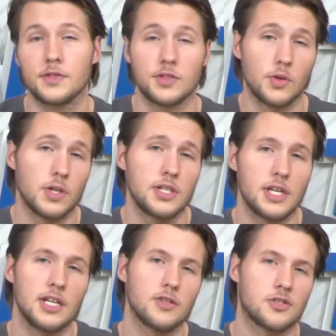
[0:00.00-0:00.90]
storage
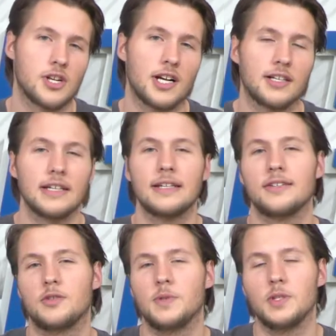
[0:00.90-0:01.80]
in your truck,
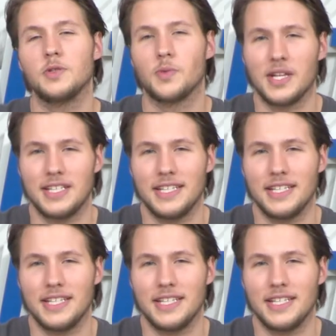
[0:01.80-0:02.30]
to be used when